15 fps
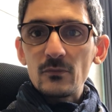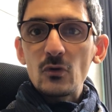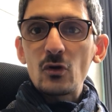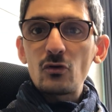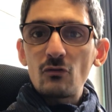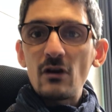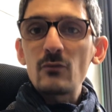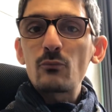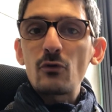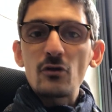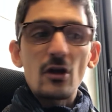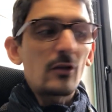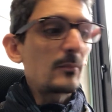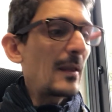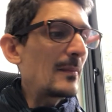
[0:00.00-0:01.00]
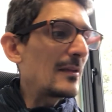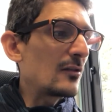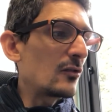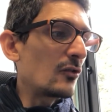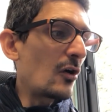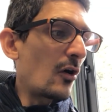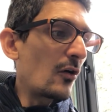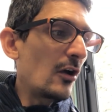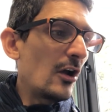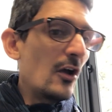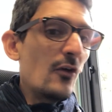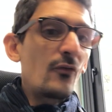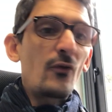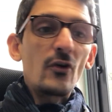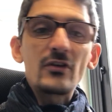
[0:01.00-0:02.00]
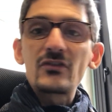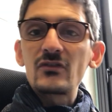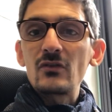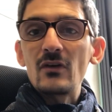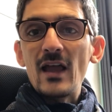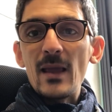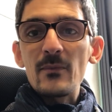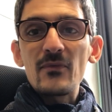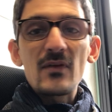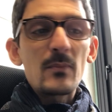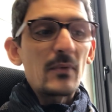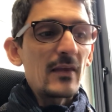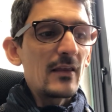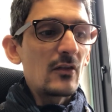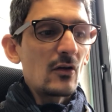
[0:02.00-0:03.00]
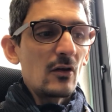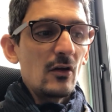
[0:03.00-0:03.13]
the current product, maybe your first MVP,